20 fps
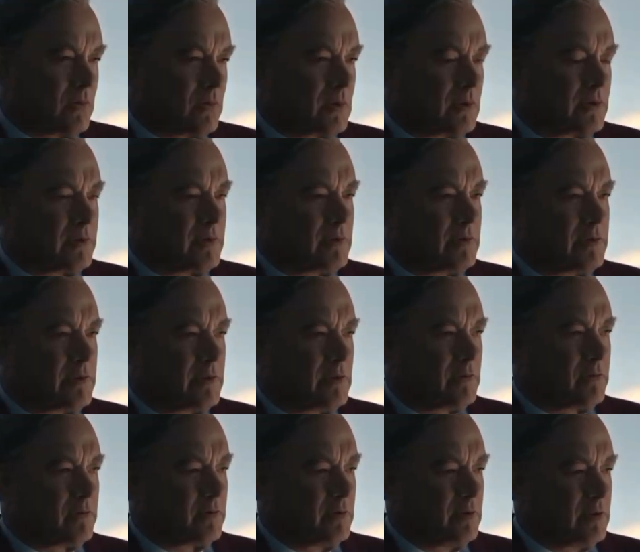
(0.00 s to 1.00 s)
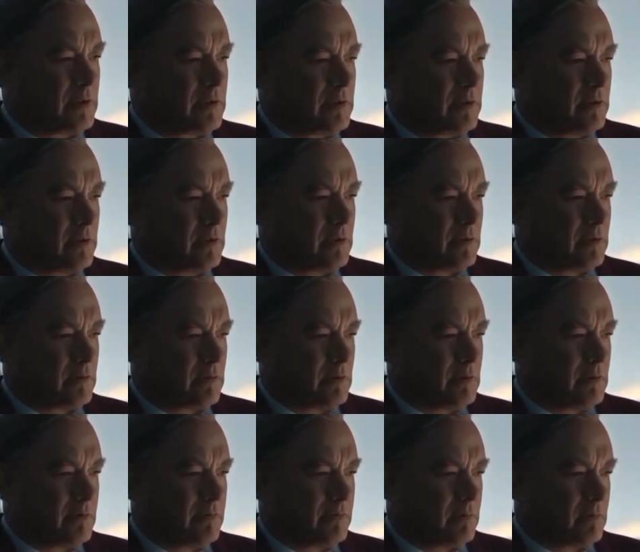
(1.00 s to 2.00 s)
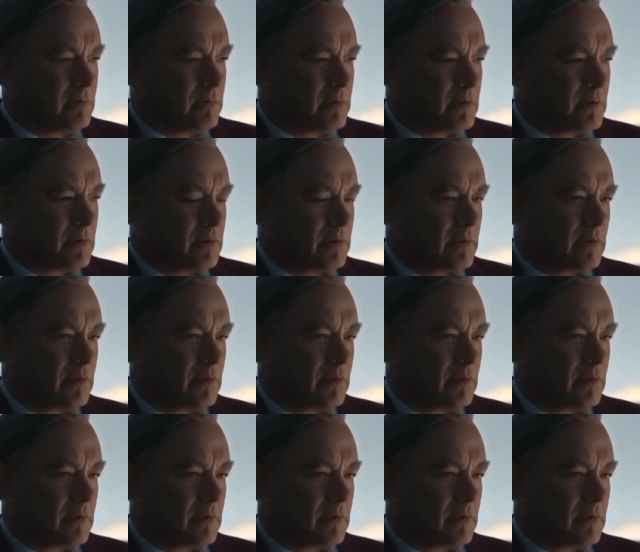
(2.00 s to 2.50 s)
Well, children need to know that even when